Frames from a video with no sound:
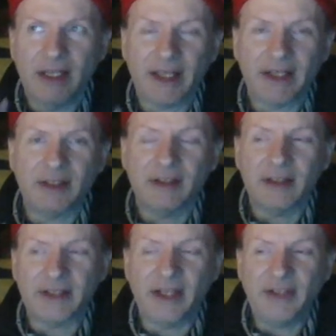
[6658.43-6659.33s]
like
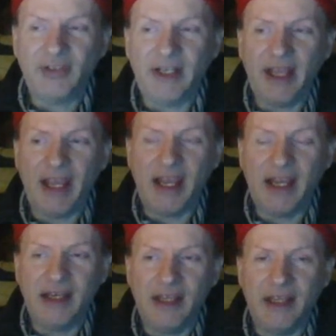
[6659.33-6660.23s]

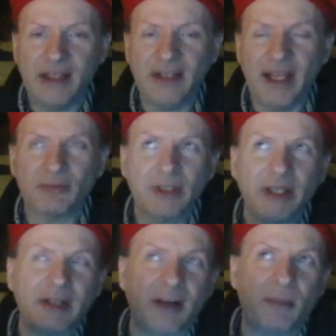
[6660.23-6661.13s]
1980 and
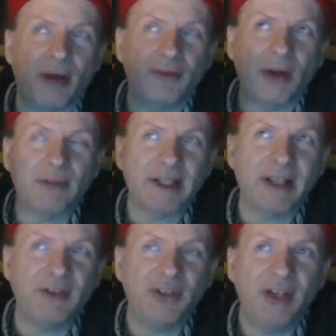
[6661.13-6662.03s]
really like above ground, like
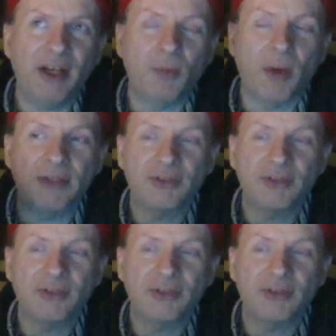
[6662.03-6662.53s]
1981